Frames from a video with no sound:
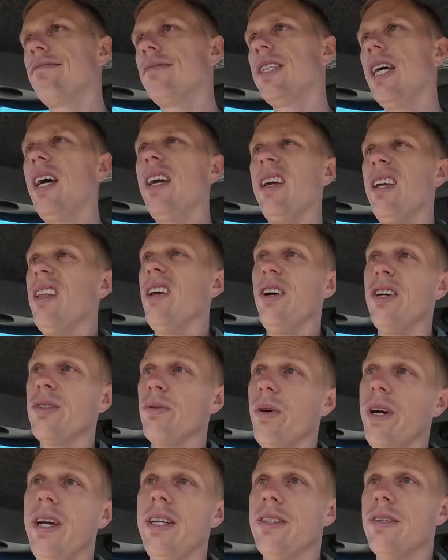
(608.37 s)
taken those
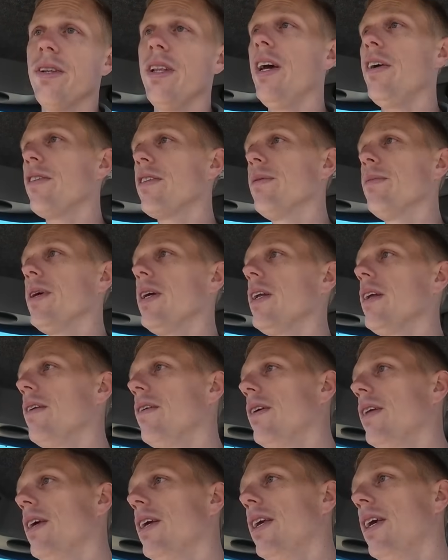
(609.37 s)
weeds or left them, I
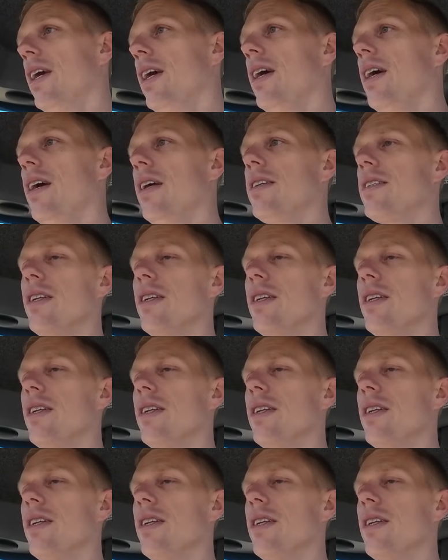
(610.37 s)
didn't really care.